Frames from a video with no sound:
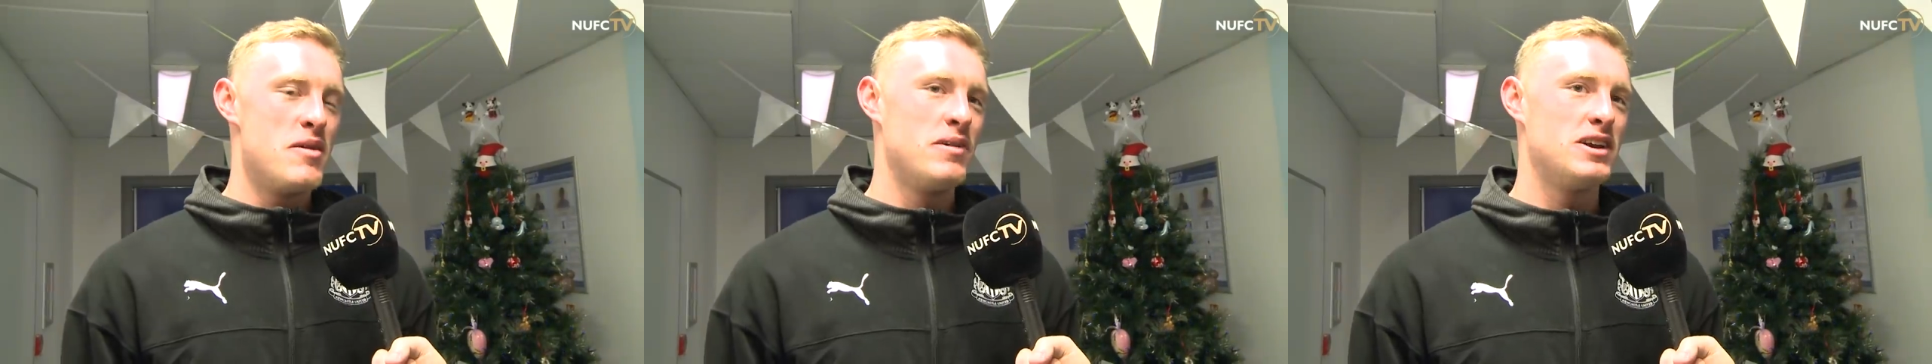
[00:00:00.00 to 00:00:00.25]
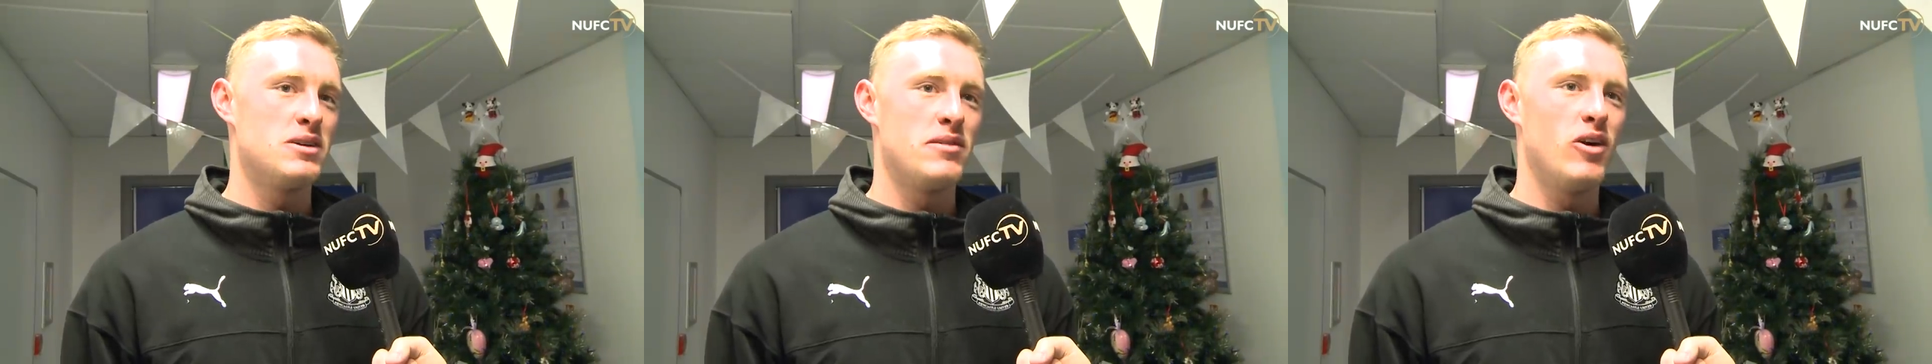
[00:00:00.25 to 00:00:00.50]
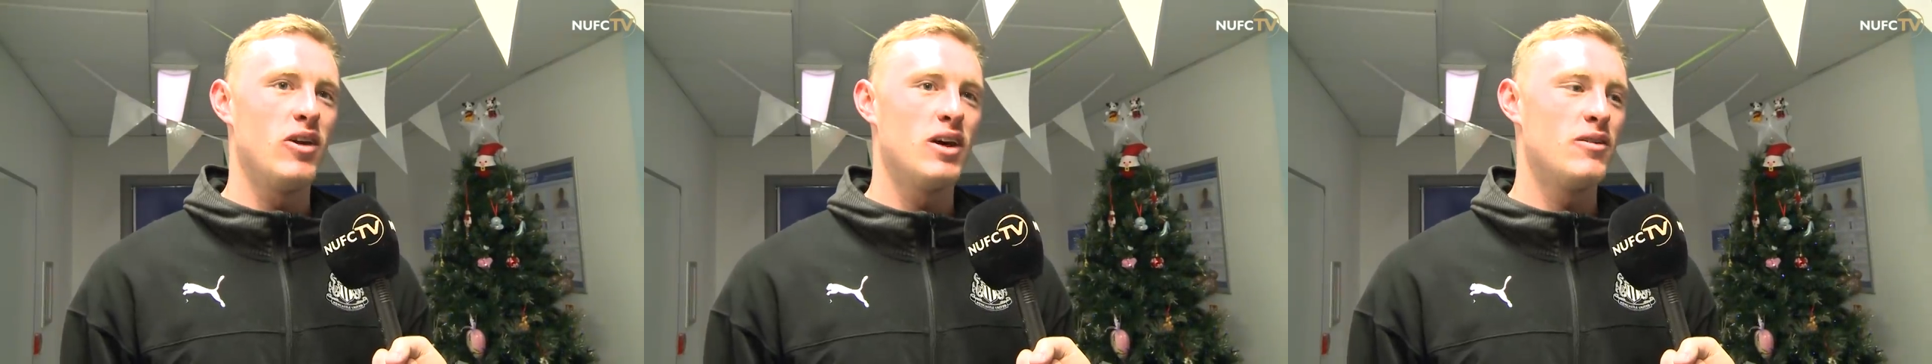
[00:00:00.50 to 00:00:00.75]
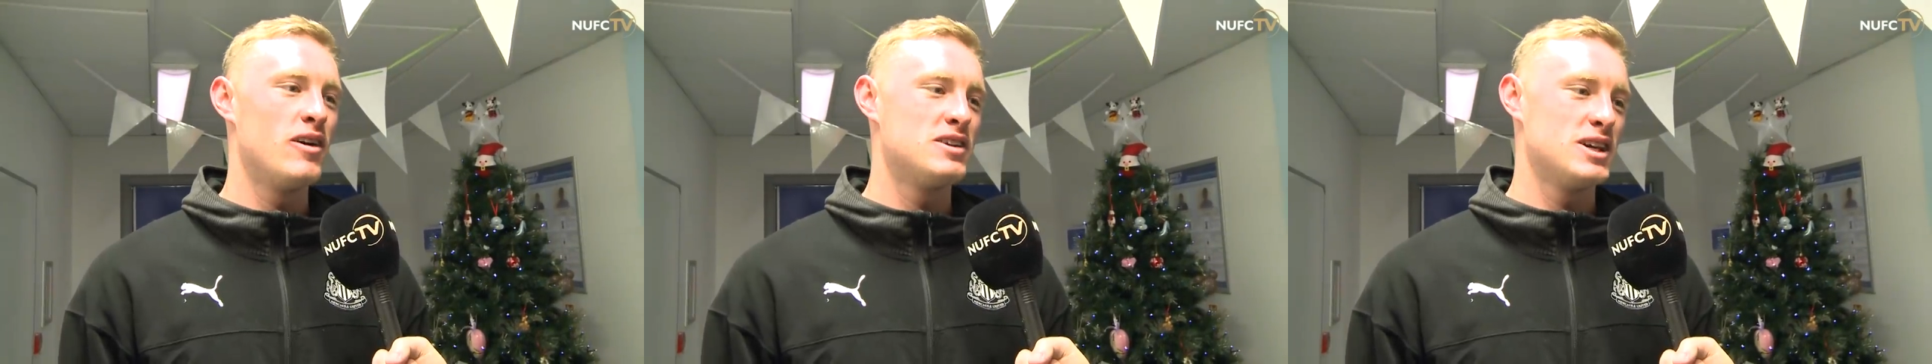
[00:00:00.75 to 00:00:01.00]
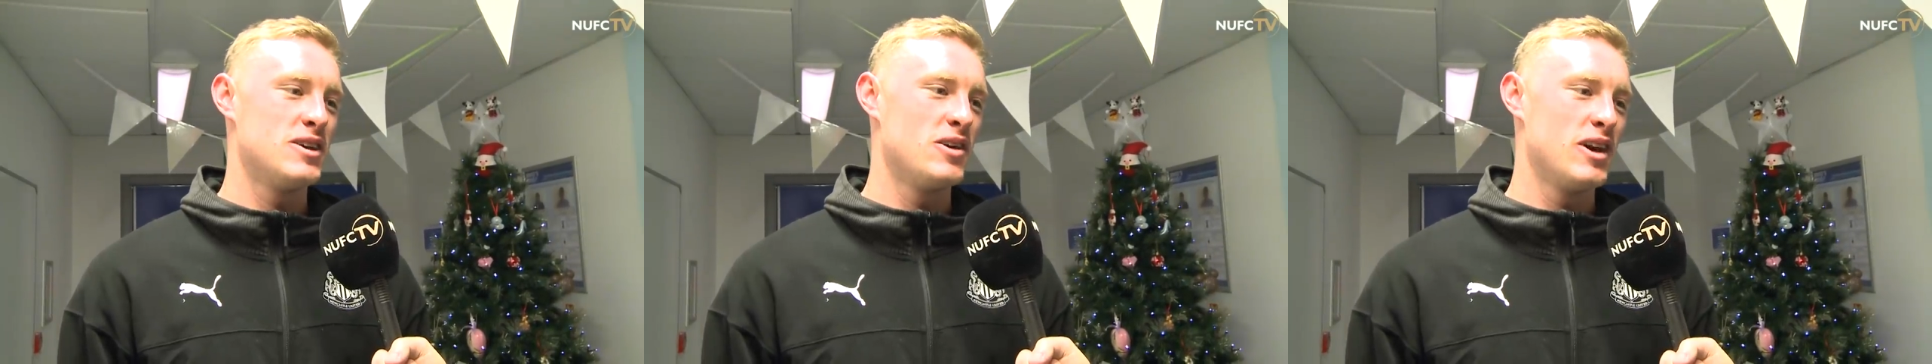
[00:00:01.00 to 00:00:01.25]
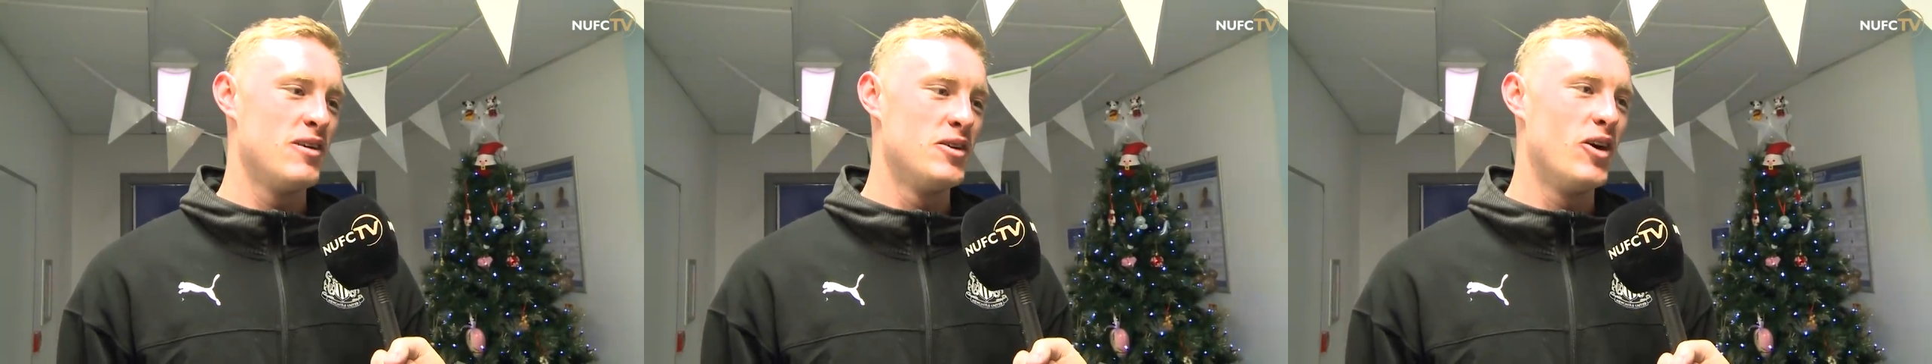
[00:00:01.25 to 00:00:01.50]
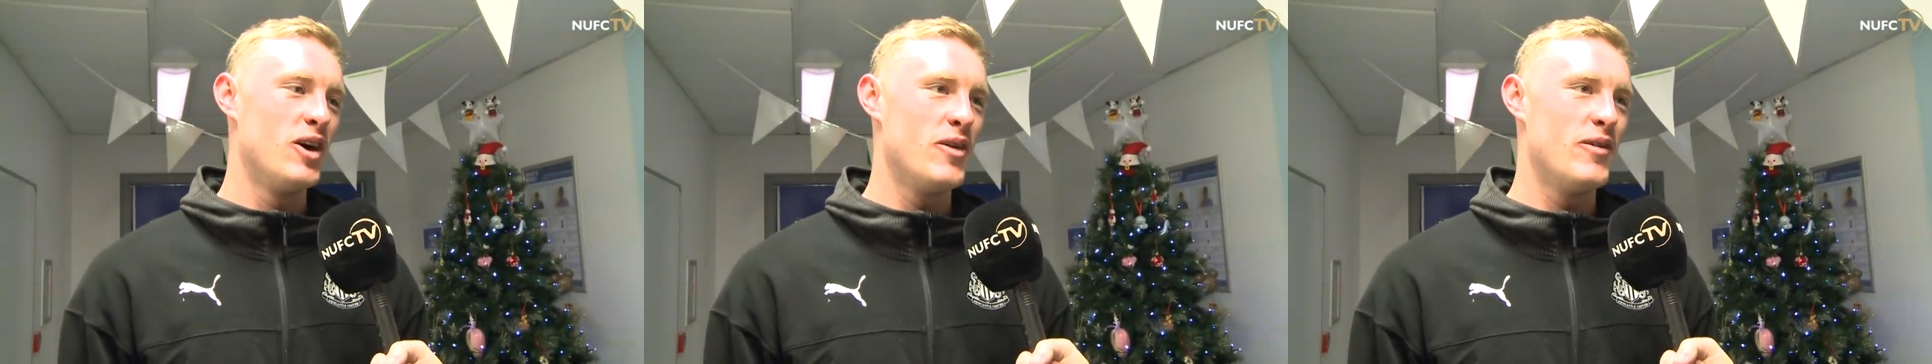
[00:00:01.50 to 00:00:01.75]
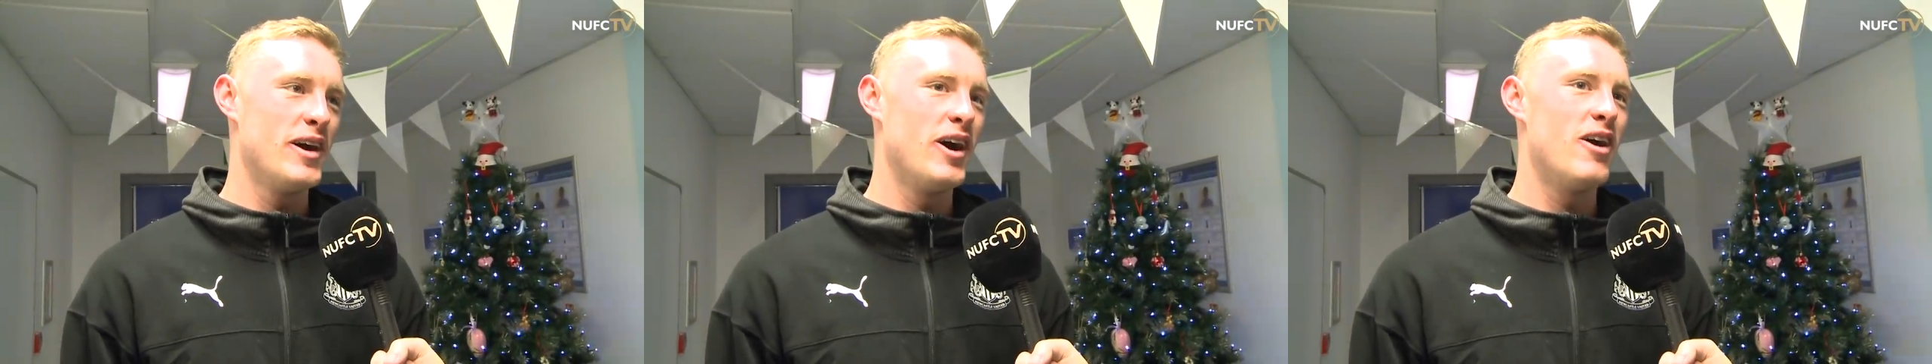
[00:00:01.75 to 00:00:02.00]
meet some of the older ones who, who know
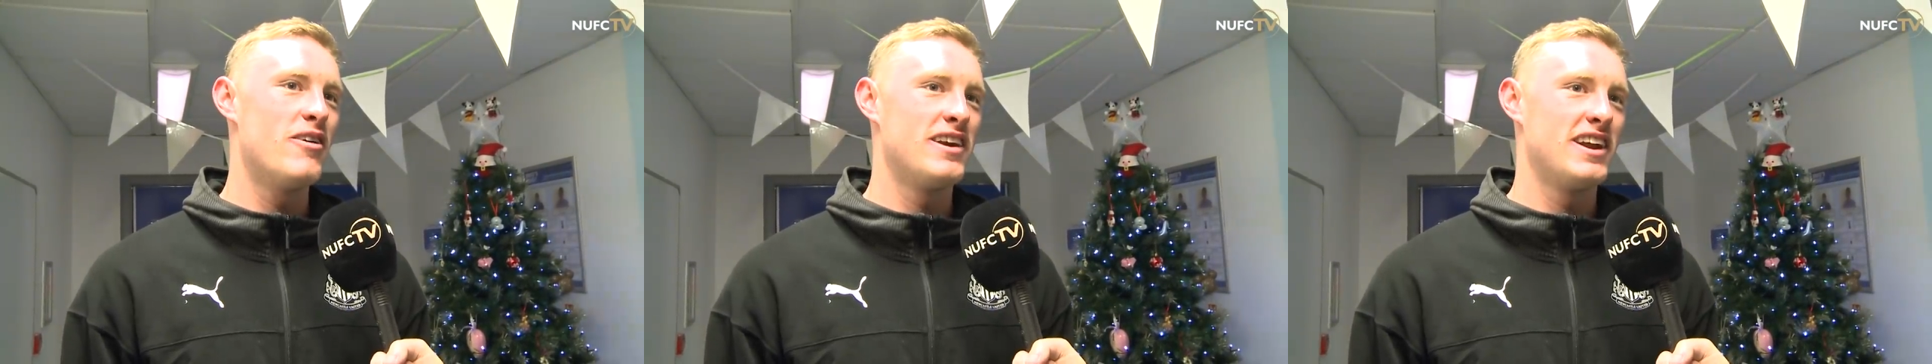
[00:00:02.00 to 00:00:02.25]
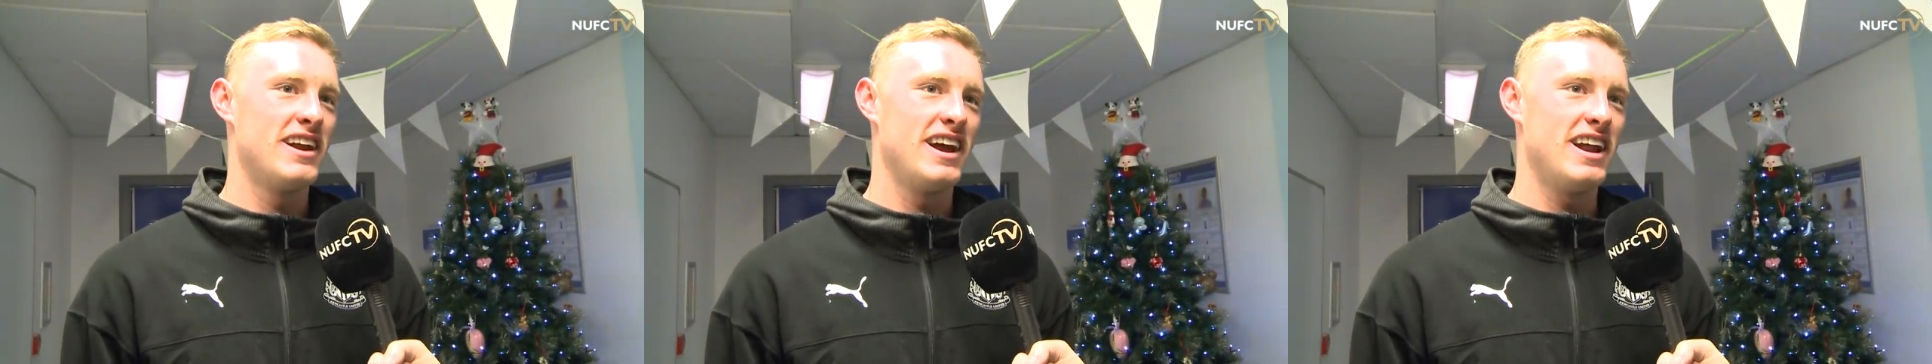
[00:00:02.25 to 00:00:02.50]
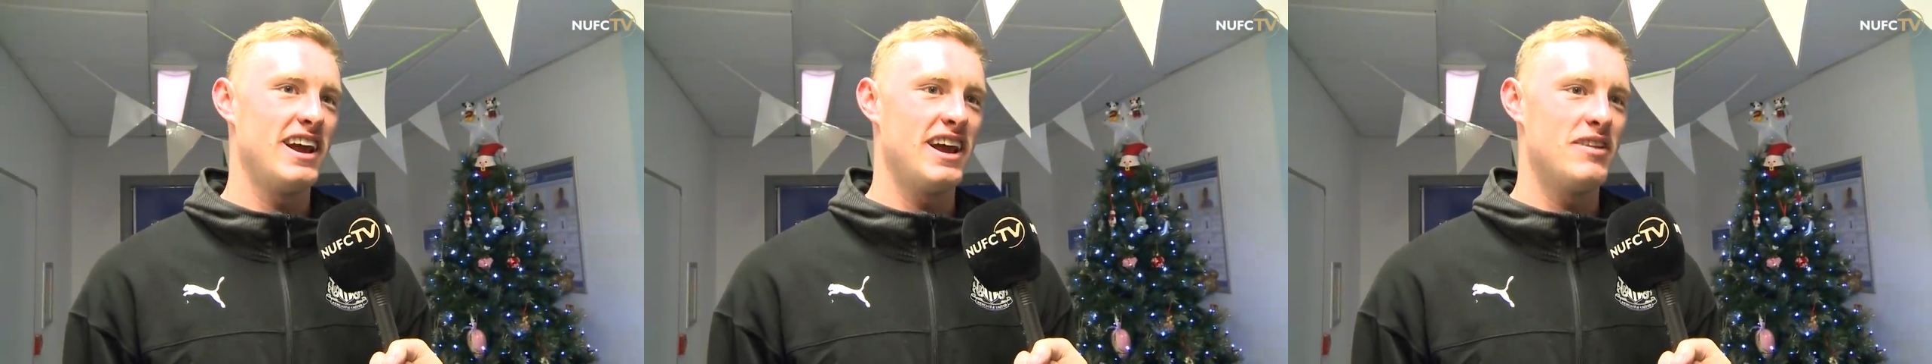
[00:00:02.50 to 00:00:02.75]
who we are and it,